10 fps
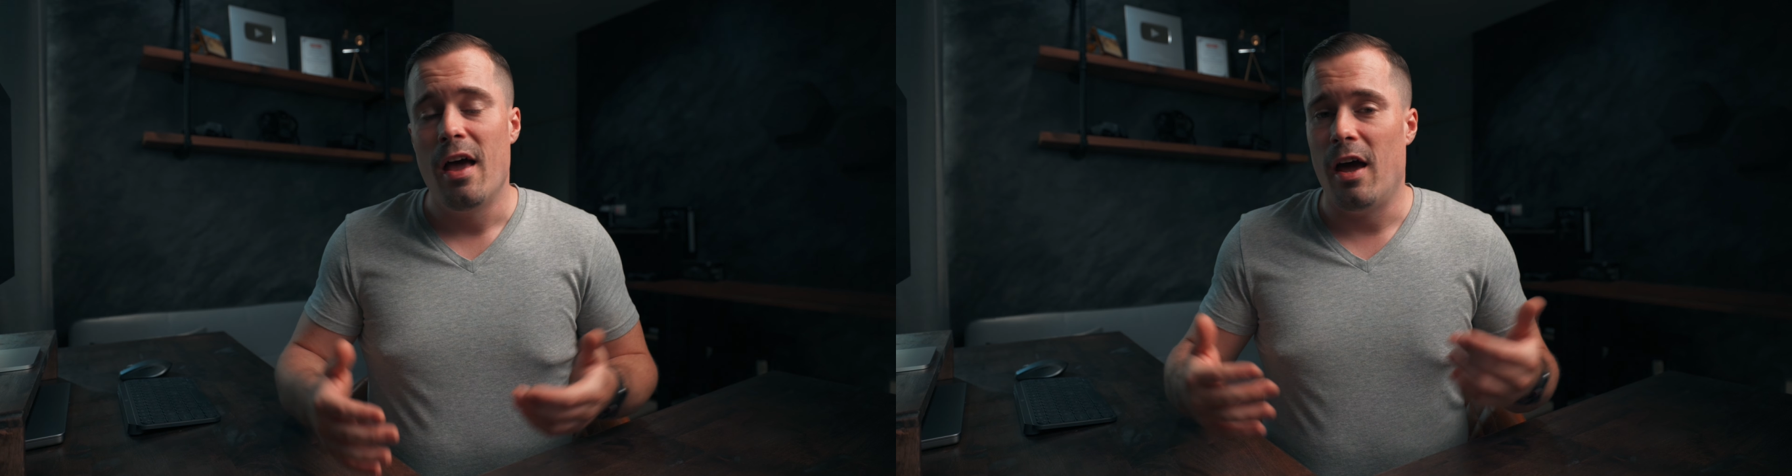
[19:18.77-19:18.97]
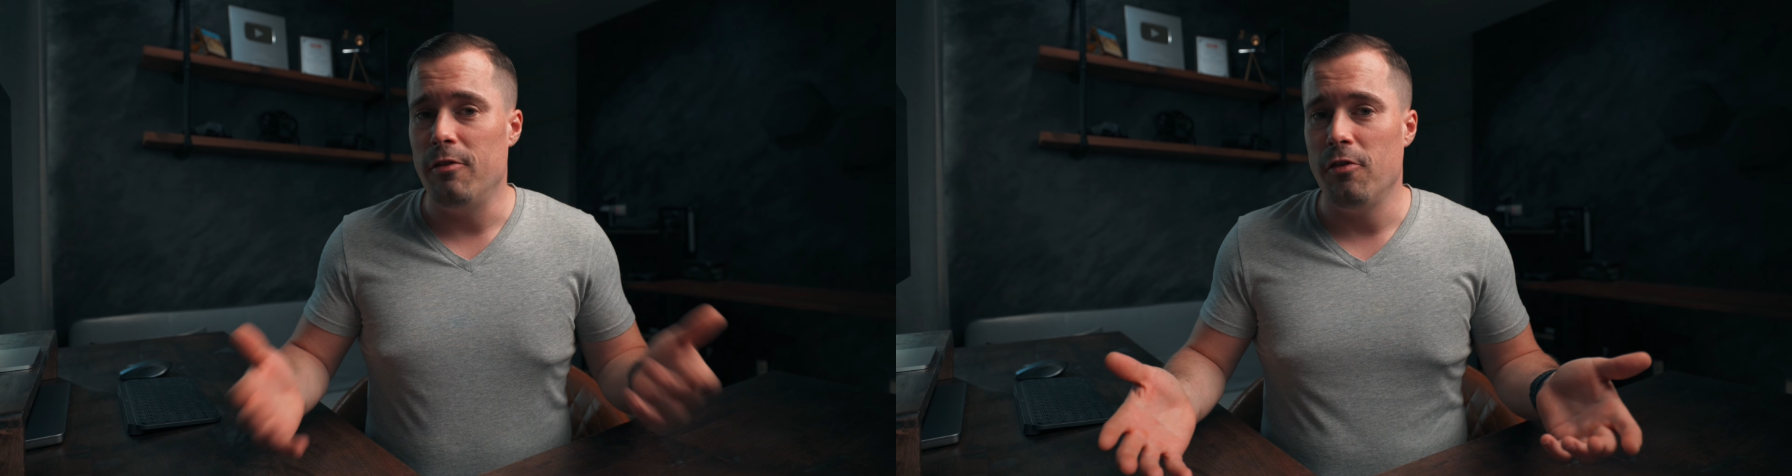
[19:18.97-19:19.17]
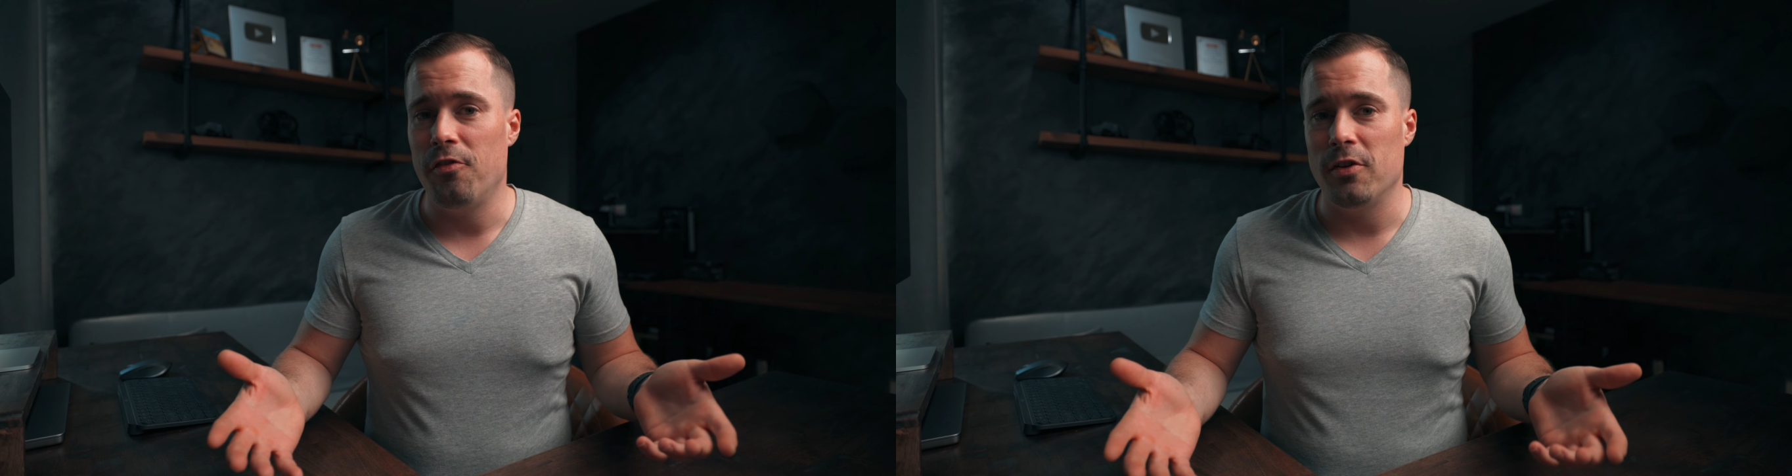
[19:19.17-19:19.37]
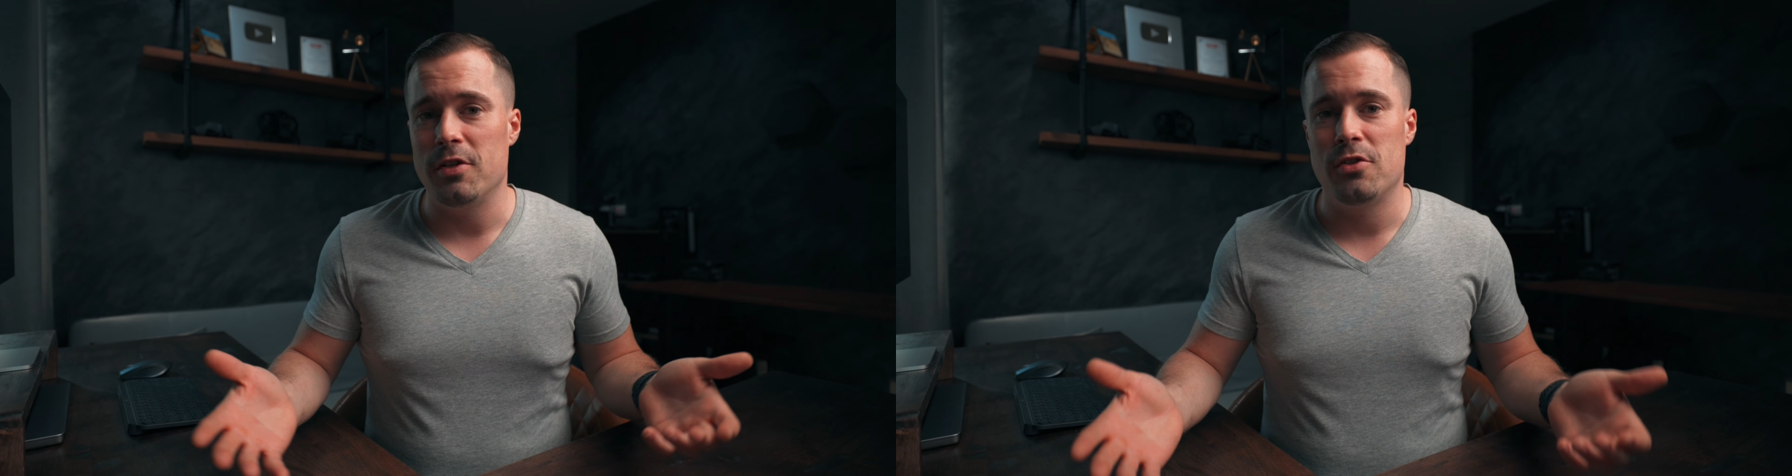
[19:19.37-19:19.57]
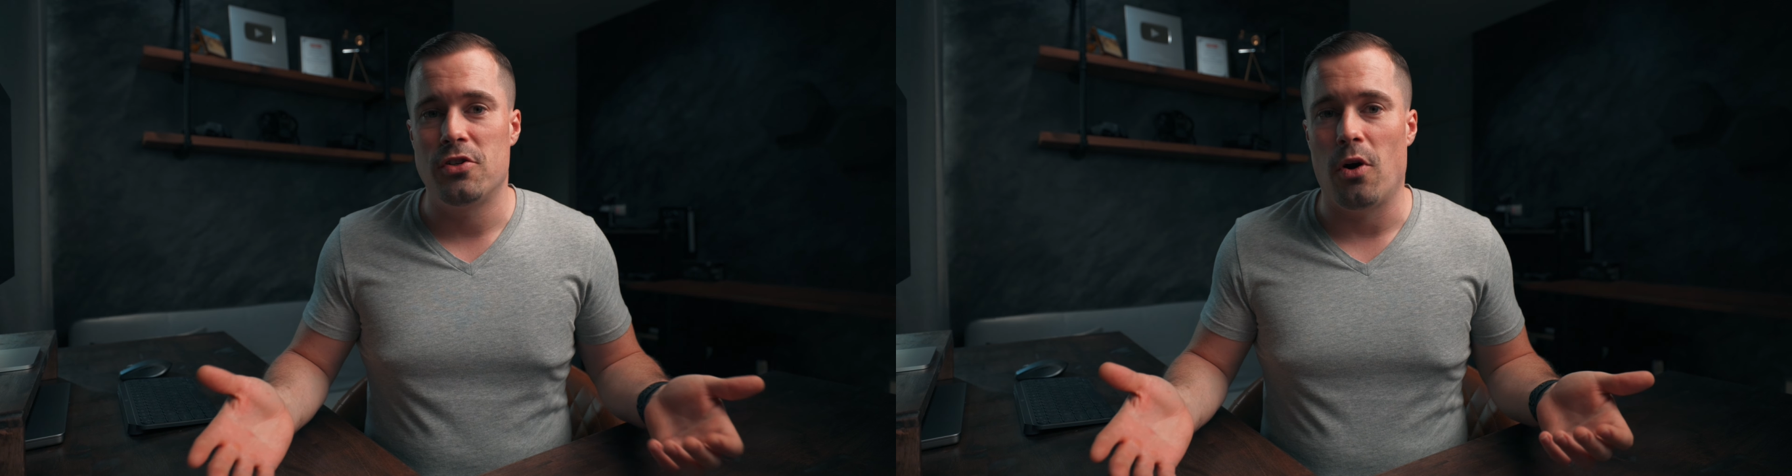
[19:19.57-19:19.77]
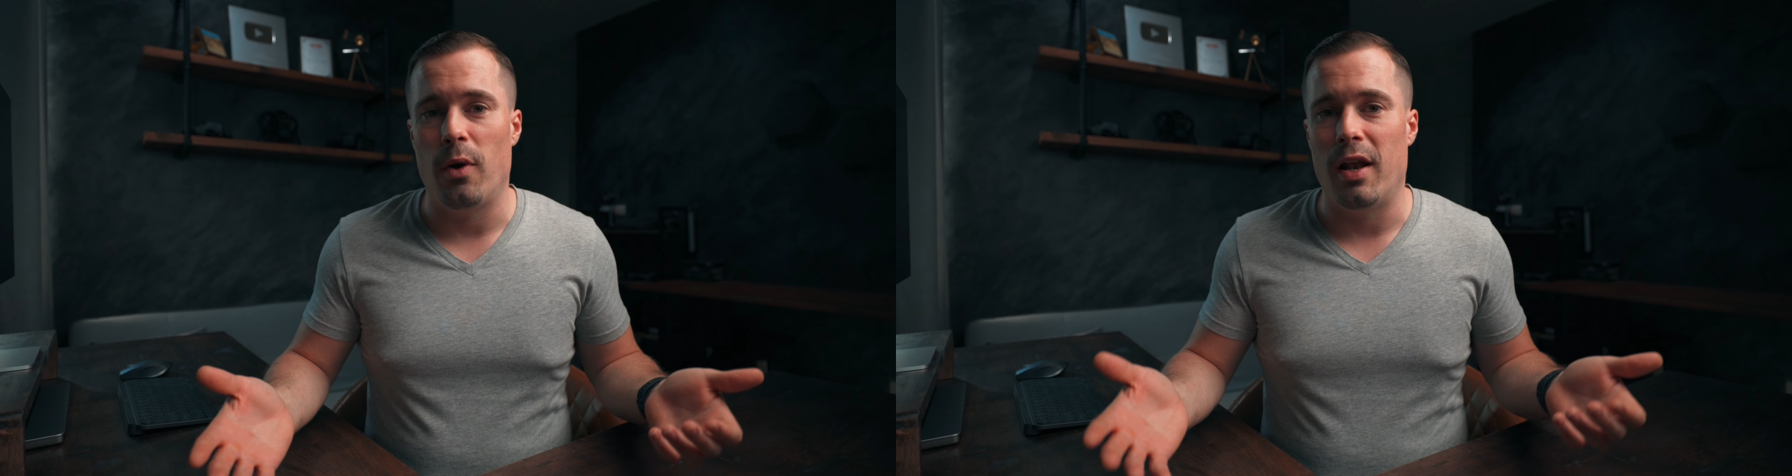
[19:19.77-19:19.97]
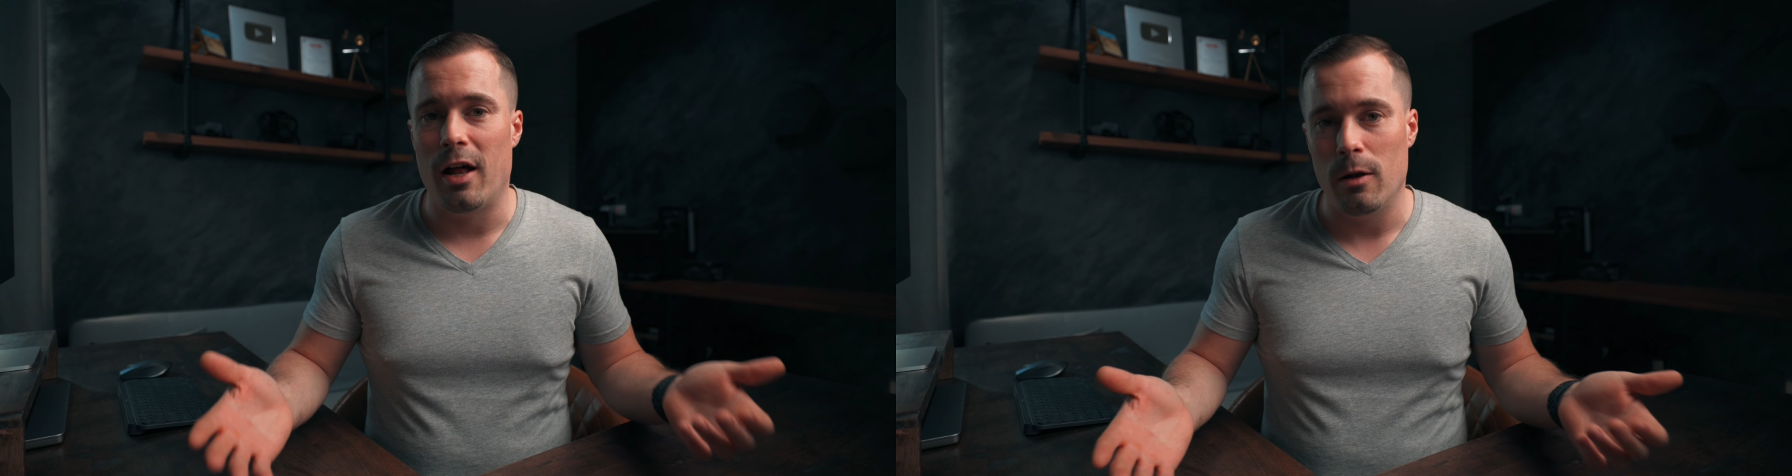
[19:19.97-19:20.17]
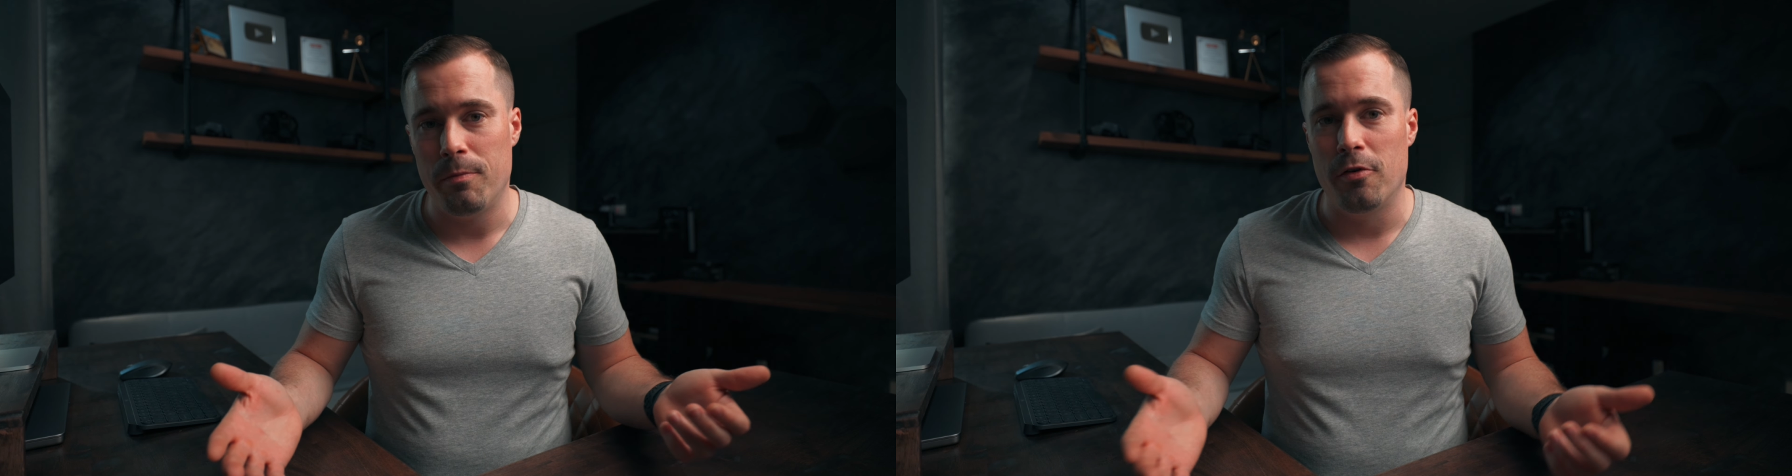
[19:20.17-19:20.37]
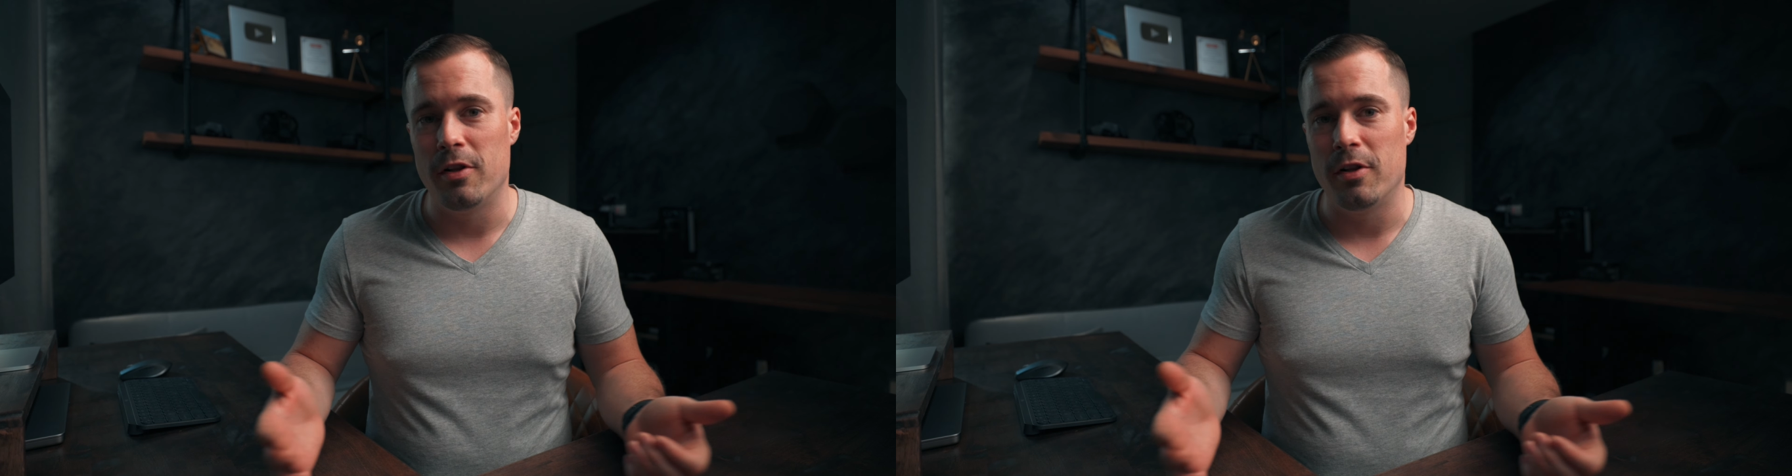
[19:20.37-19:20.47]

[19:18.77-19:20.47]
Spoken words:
And if you found this tutorial helpful,